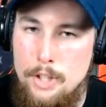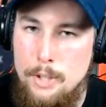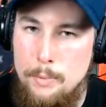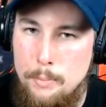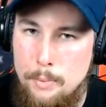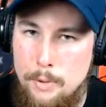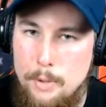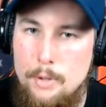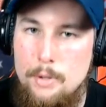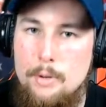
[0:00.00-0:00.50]

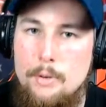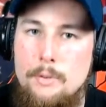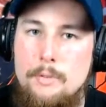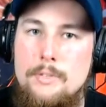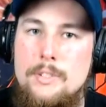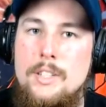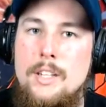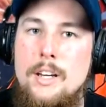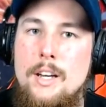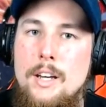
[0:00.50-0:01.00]

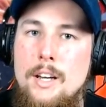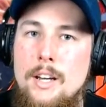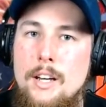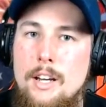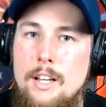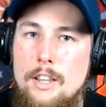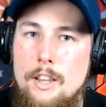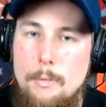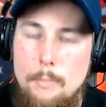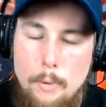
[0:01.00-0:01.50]
proves
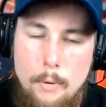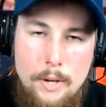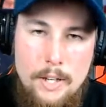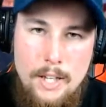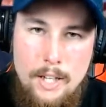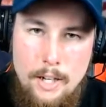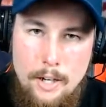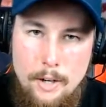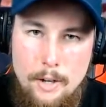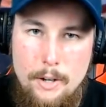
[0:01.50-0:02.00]
the
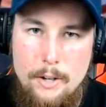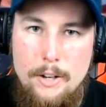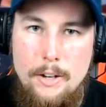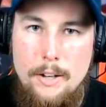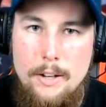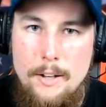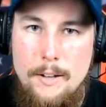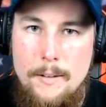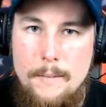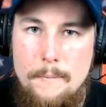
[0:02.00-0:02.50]
point here
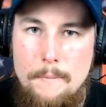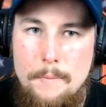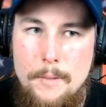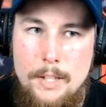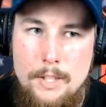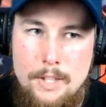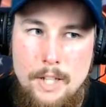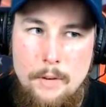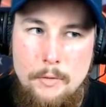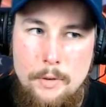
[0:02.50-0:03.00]

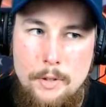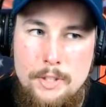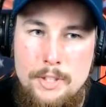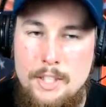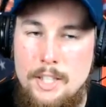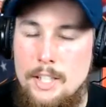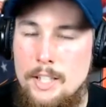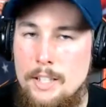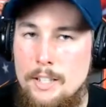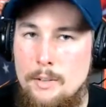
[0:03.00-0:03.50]
that
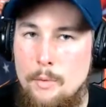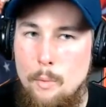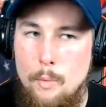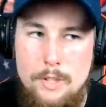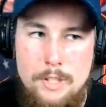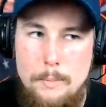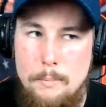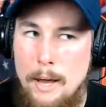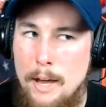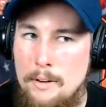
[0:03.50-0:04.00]
Jefferson
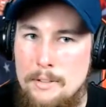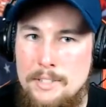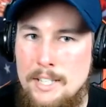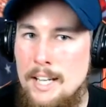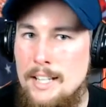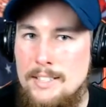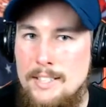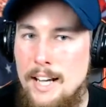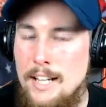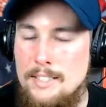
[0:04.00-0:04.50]
was about as
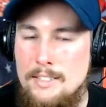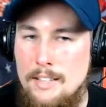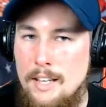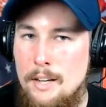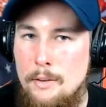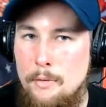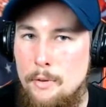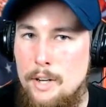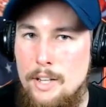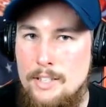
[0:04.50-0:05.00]
anti
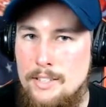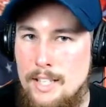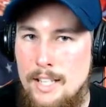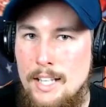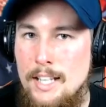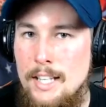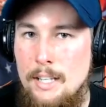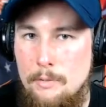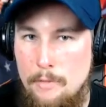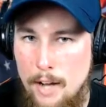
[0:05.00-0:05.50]
slavery as
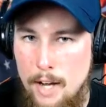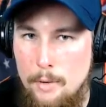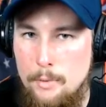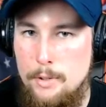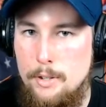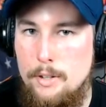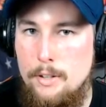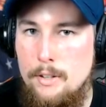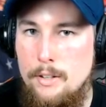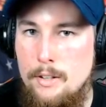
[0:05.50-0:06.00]
any
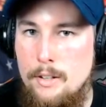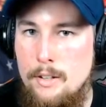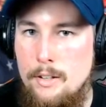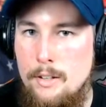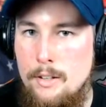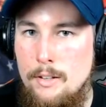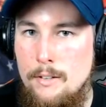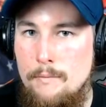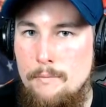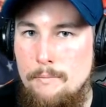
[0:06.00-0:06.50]
founder
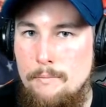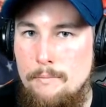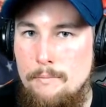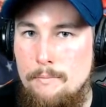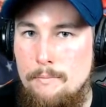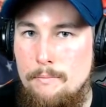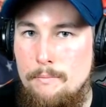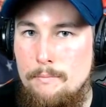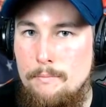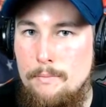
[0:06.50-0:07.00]

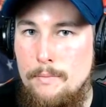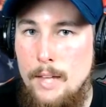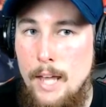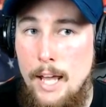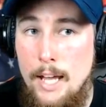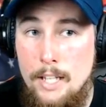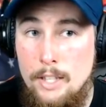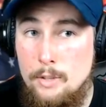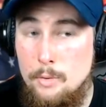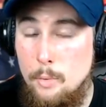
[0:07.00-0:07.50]

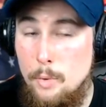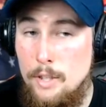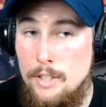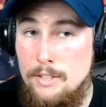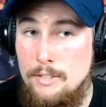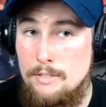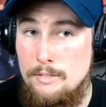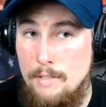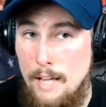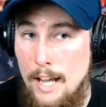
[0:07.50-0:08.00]
and
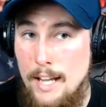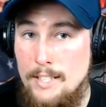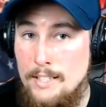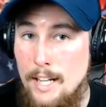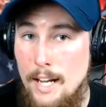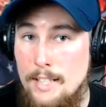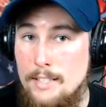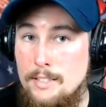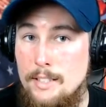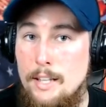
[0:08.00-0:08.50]
was
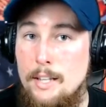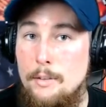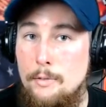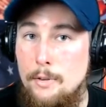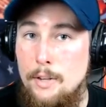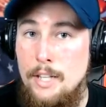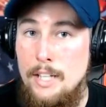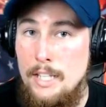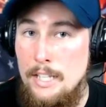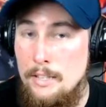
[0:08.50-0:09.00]
anti
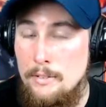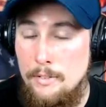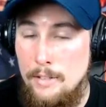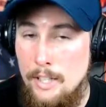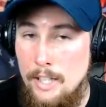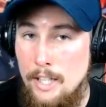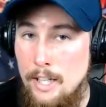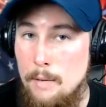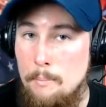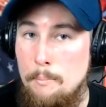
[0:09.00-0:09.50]
slavery
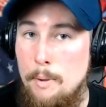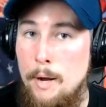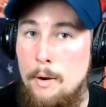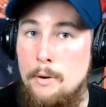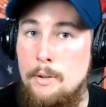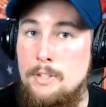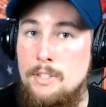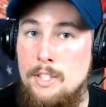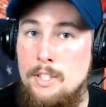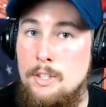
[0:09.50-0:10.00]
even in
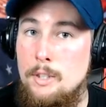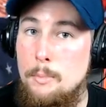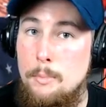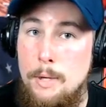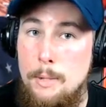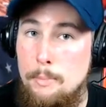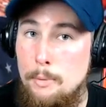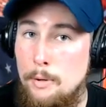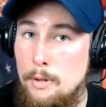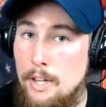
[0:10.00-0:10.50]
comparison to
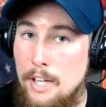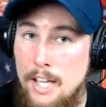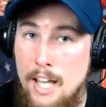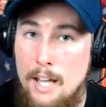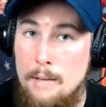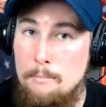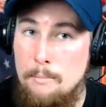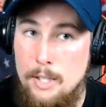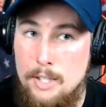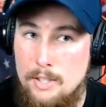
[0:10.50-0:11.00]
people that
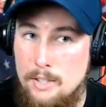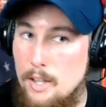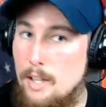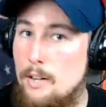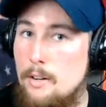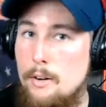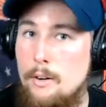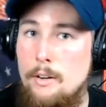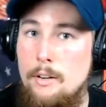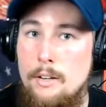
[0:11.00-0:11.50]
came much
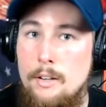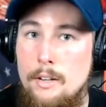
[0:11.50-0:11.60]
later.